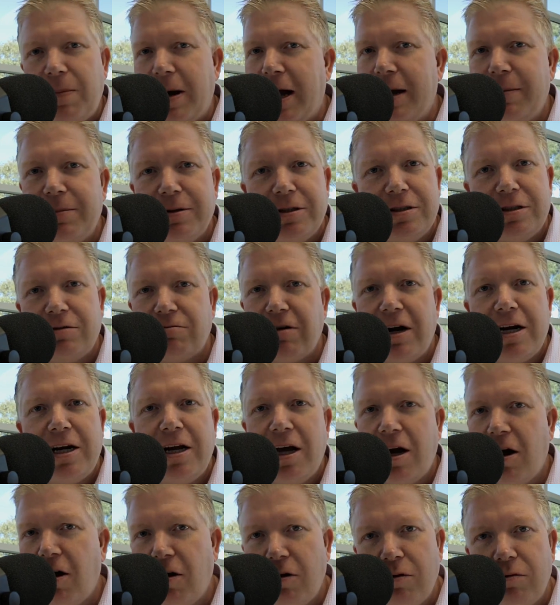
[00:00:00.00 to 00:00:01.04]
papers,
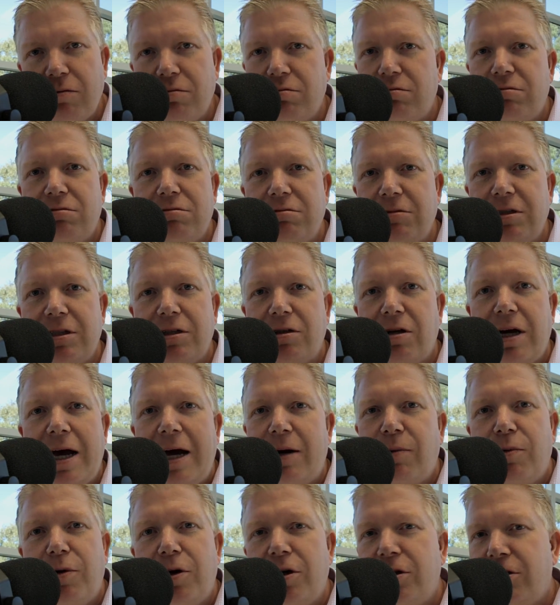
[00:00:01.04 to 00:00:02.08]
radio,
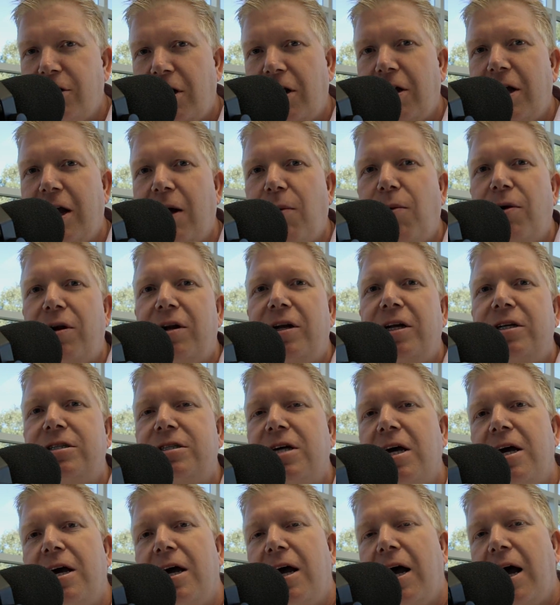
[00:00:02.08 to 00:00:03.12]
AdWords, I don't care what it is.